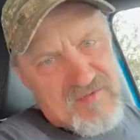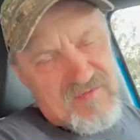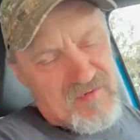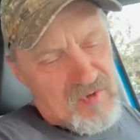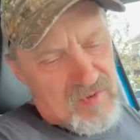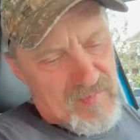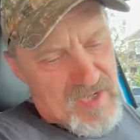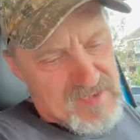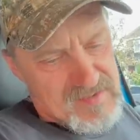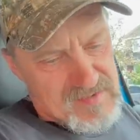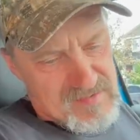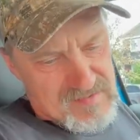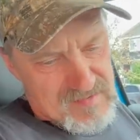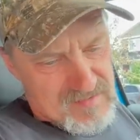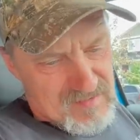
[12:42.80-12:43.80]
floor mats,
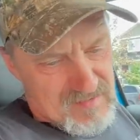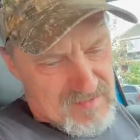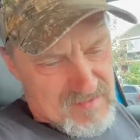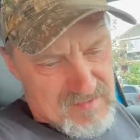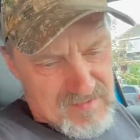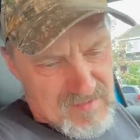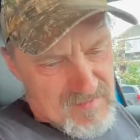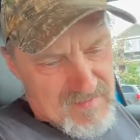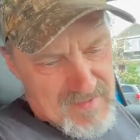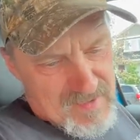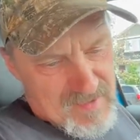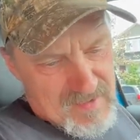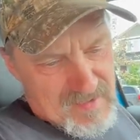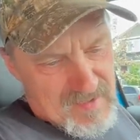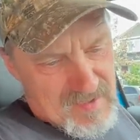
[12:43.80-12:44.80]
you know,
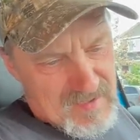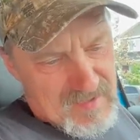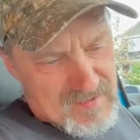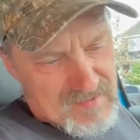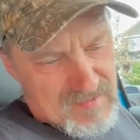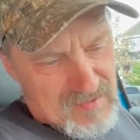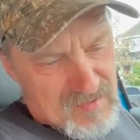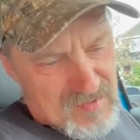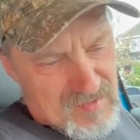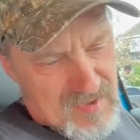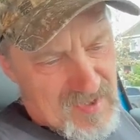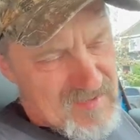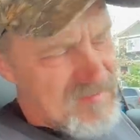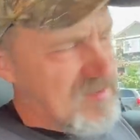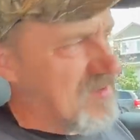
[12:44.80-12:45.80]
I had to,
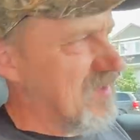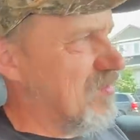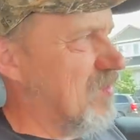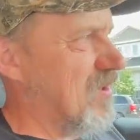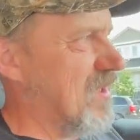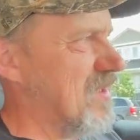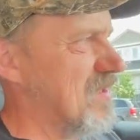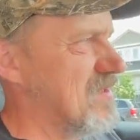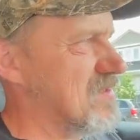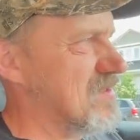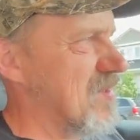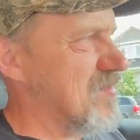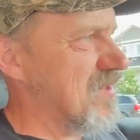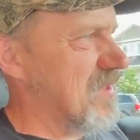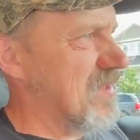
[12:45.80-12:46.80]
I even didn't buy
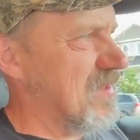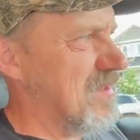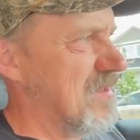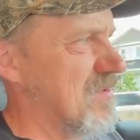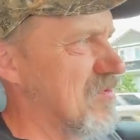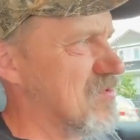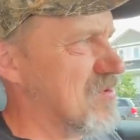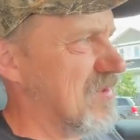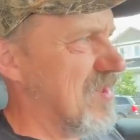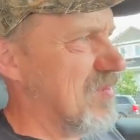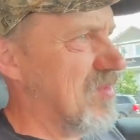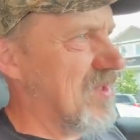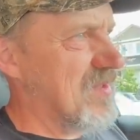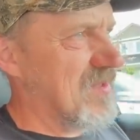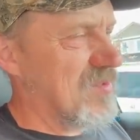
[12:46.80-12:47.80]
something, uh, usually I
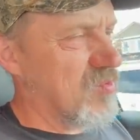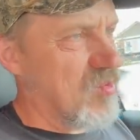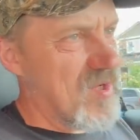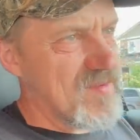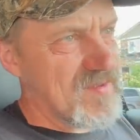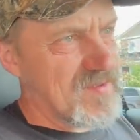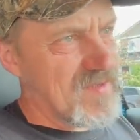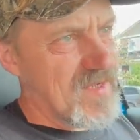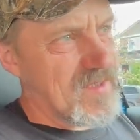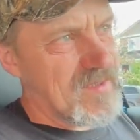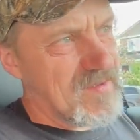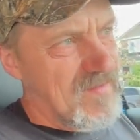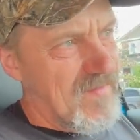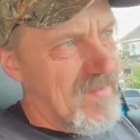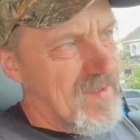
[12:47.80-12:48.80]
buy that WeatherTech,
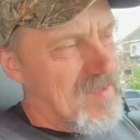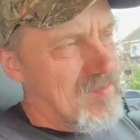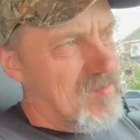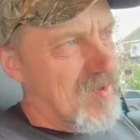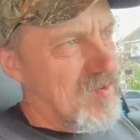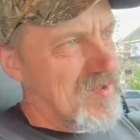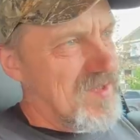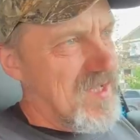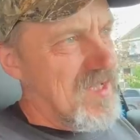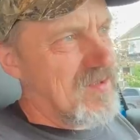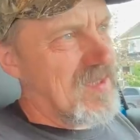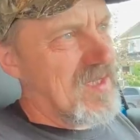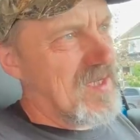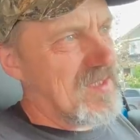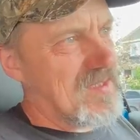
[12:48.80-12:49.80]
but with
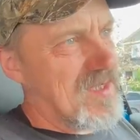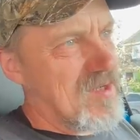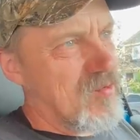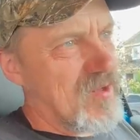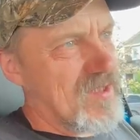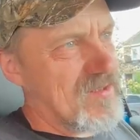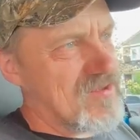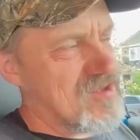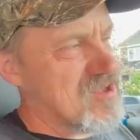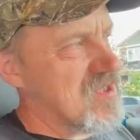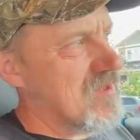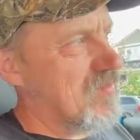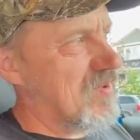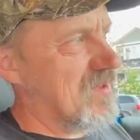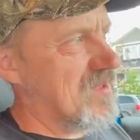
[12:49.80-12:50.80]
Hellcat, I went
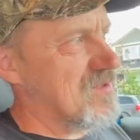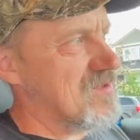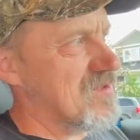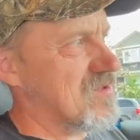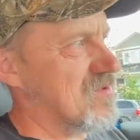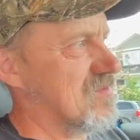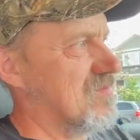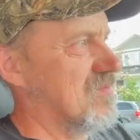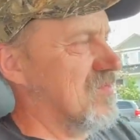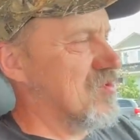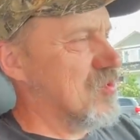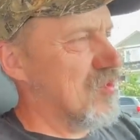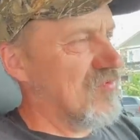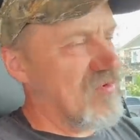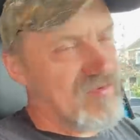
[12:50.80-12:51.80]
cheap and I just
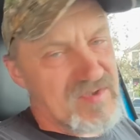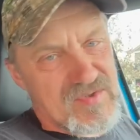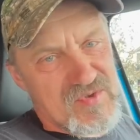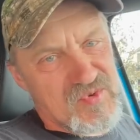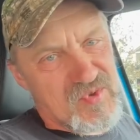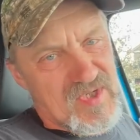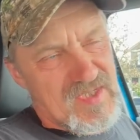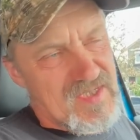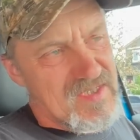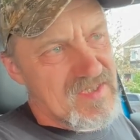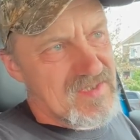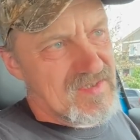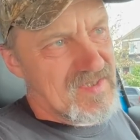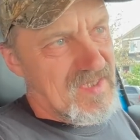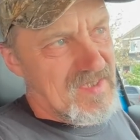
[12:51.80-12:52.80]
drove over to
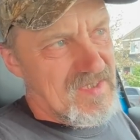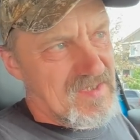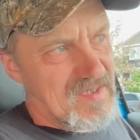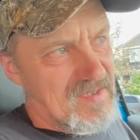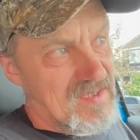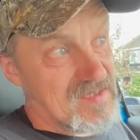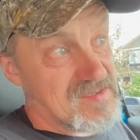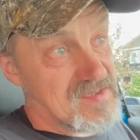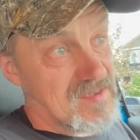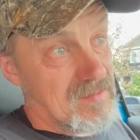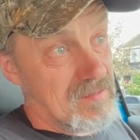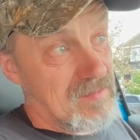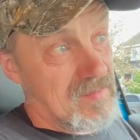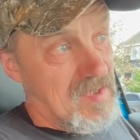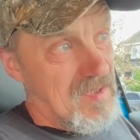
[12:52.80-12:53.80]
Canadian Tire and I got some